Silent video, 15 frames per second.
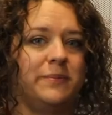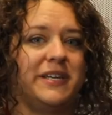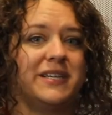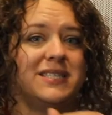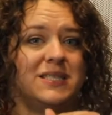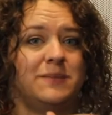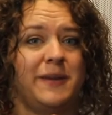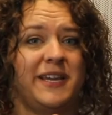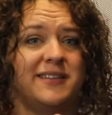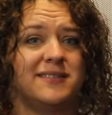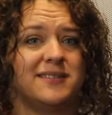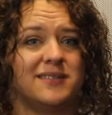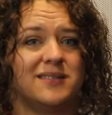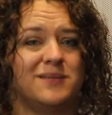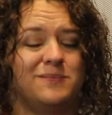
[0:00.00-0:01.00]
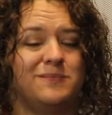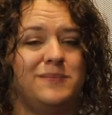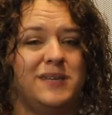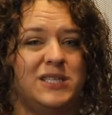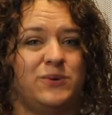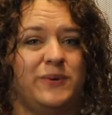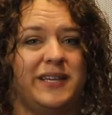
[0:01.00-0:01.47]
be a space
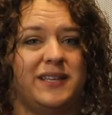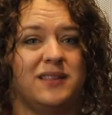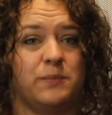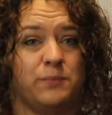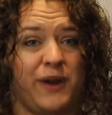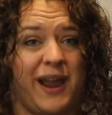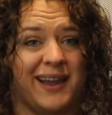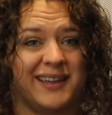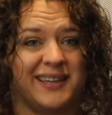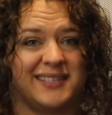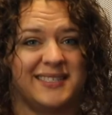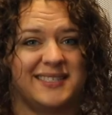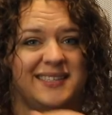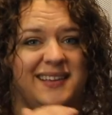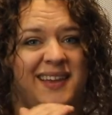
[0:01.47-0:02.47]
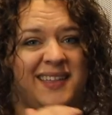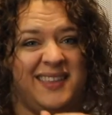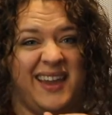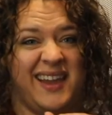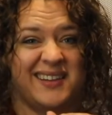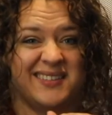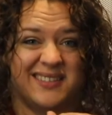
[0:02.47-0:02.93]
between the brackets and
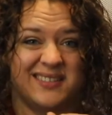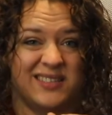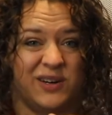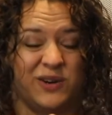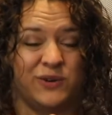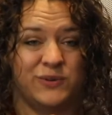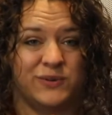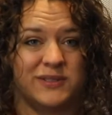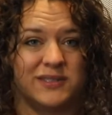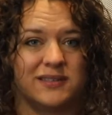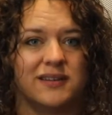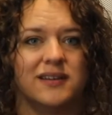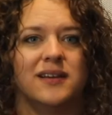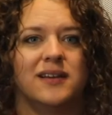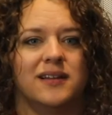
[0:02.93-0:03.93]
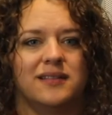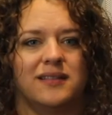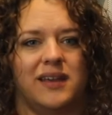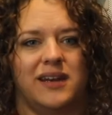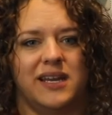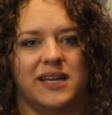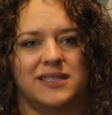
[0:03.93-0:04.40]
the X's and O's,
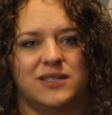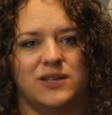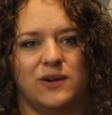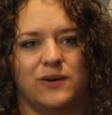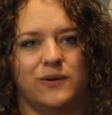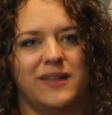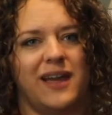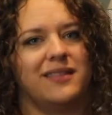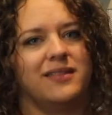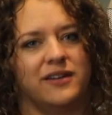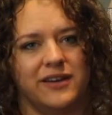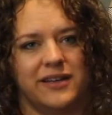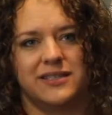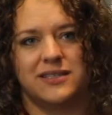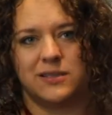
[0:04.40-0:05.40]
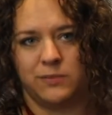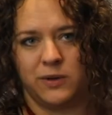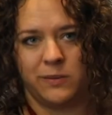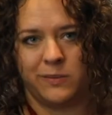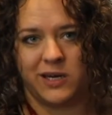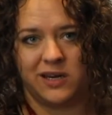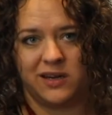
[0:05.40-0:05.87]
letting us know that there is some
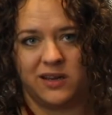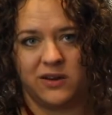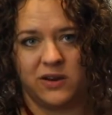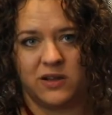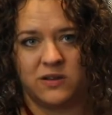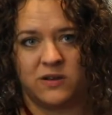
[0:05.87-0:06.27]
permanent hearing